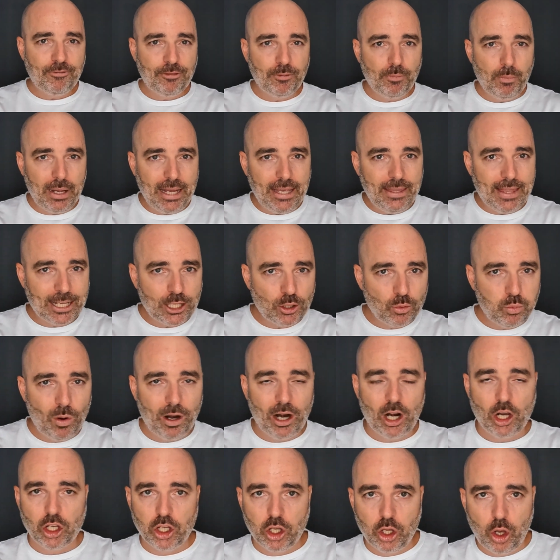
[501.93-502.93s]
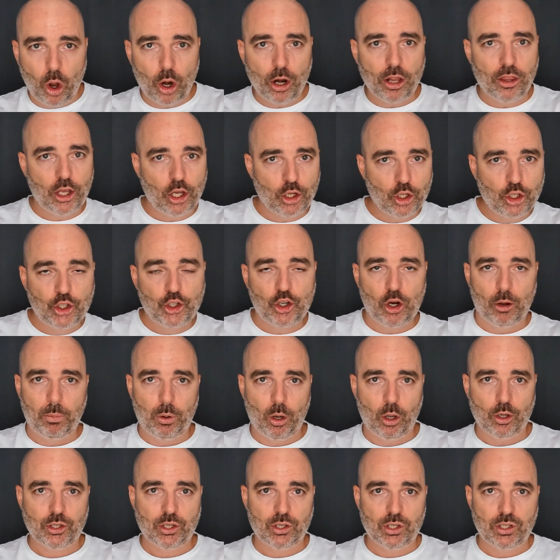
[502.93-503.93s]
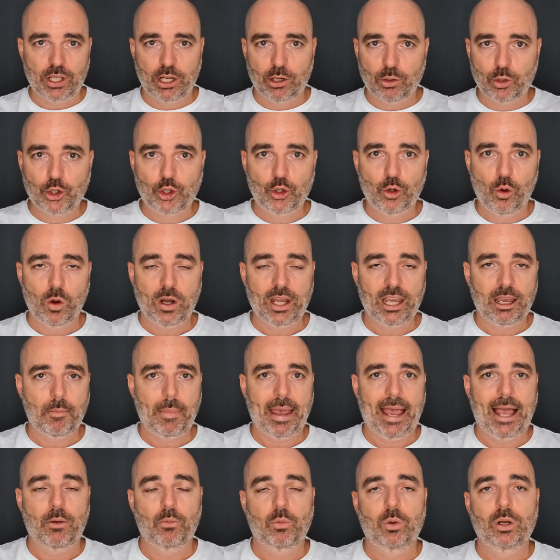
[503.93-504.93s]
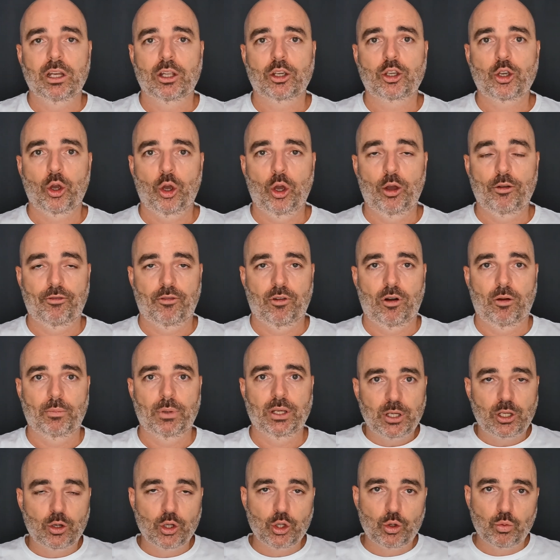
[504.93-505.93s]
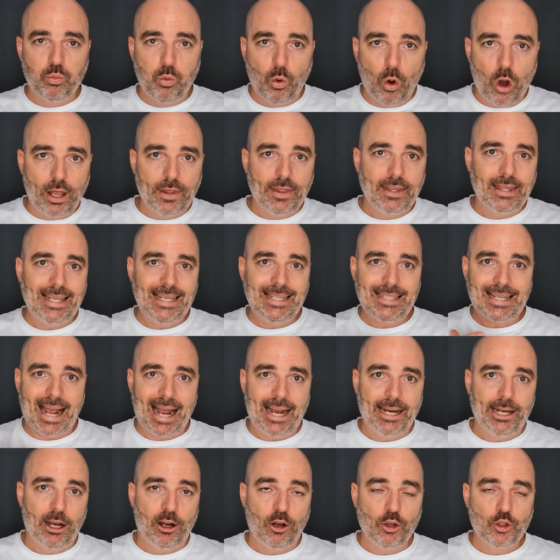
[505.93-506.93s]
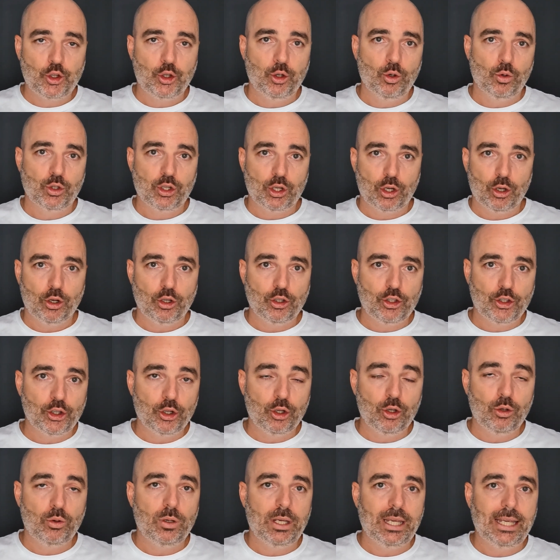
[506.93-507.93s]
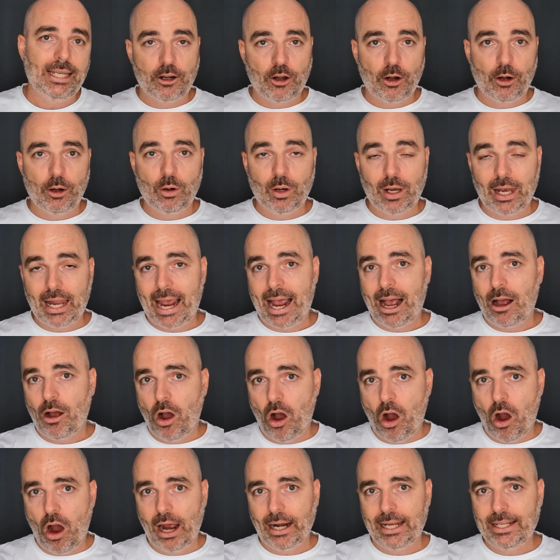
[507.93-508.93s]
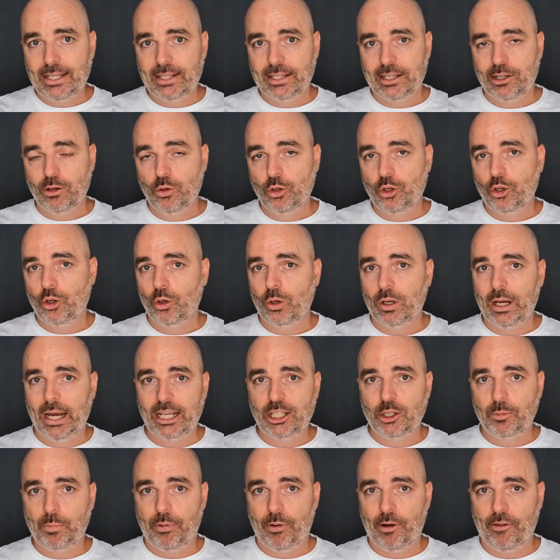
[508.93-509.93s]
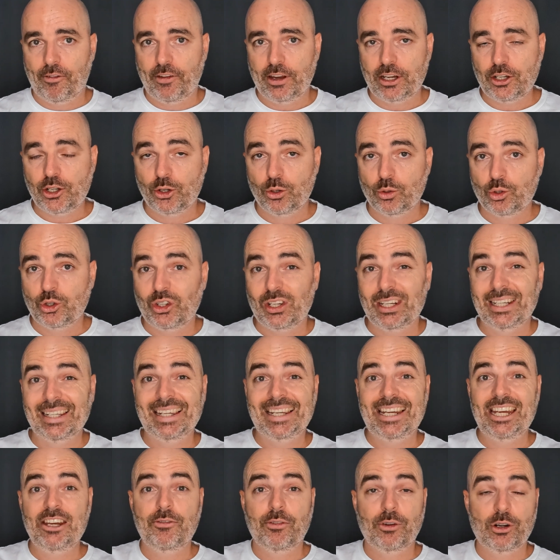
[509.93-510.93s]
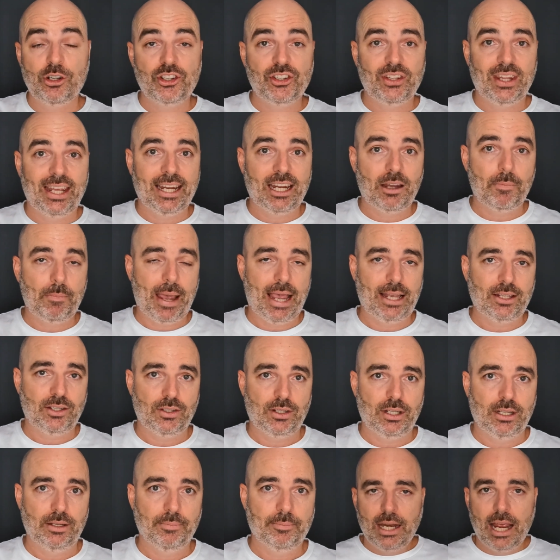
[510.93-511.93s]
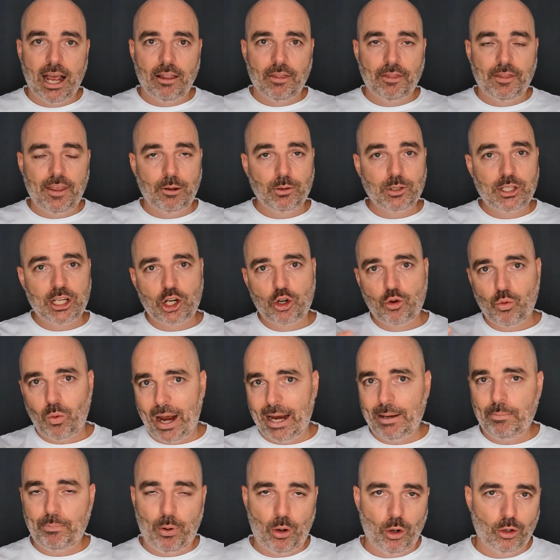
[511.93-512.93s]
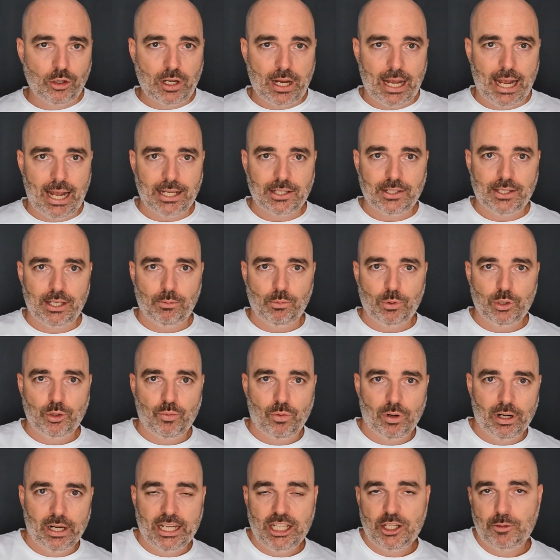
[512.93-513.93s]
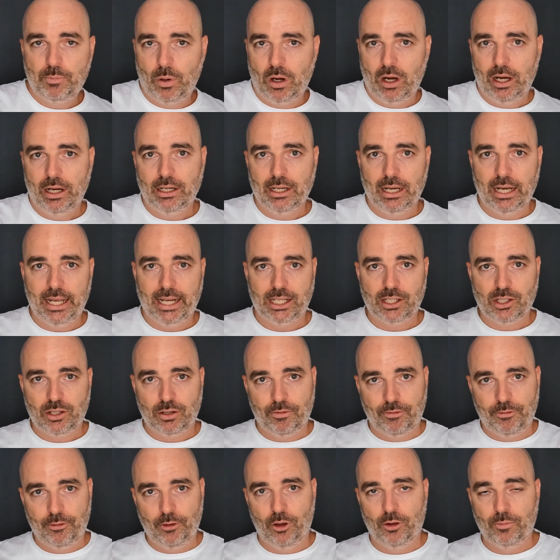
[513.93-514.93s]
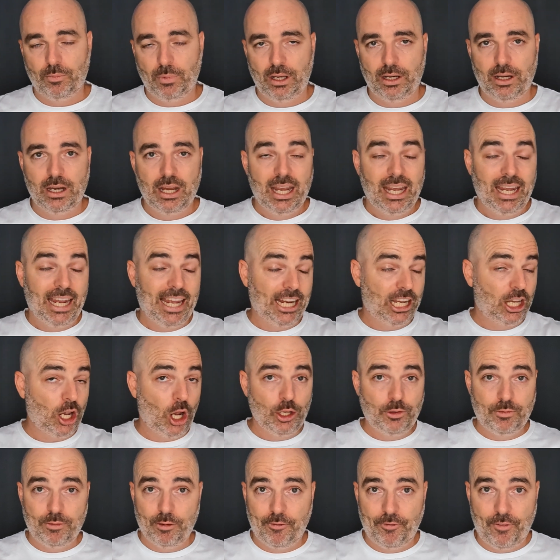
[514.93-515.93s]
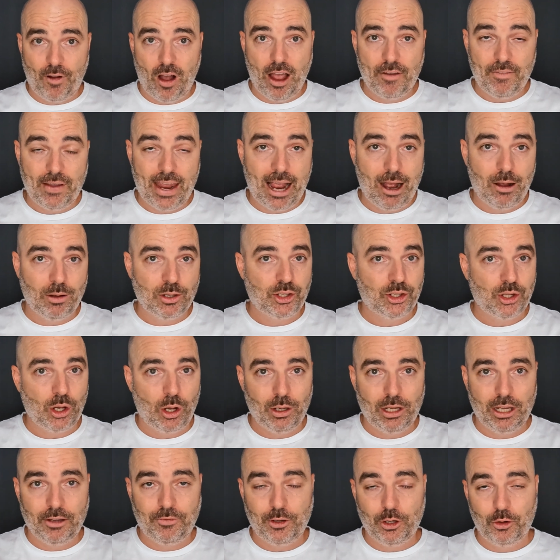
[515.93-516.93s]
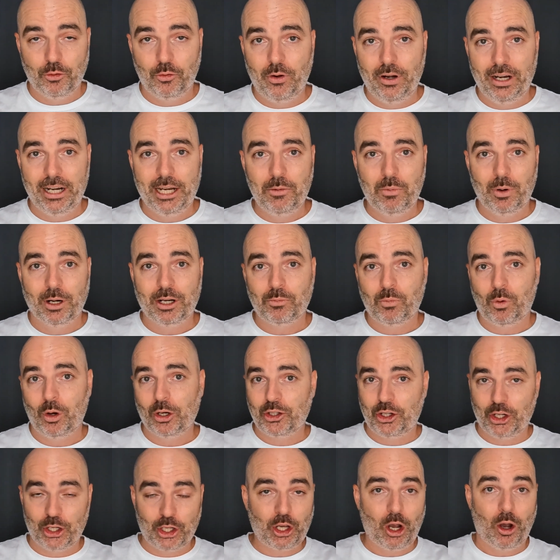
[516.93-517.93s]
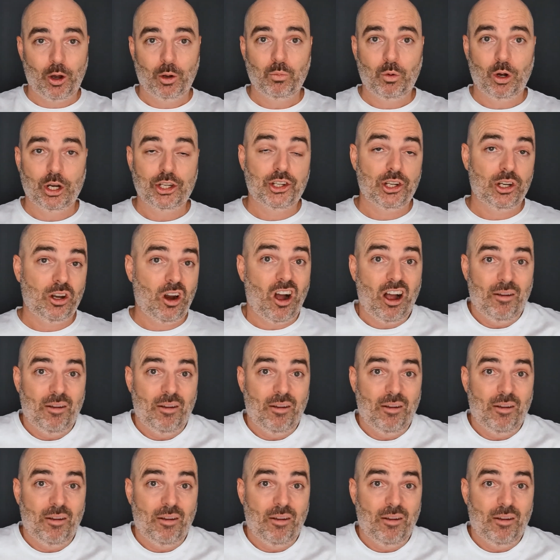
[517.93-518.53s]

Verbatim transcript: And for me, that's where a lot of those job losses that I was talking about will occur from, because what these A I tools are gonna do, they're gonna allow highly skilled Google Ads professionals to leverage their capacity. Now, there was a great podcast that was released by Lex Fridman. It goes for five hours, so if you really wanna watch it, go and watch it.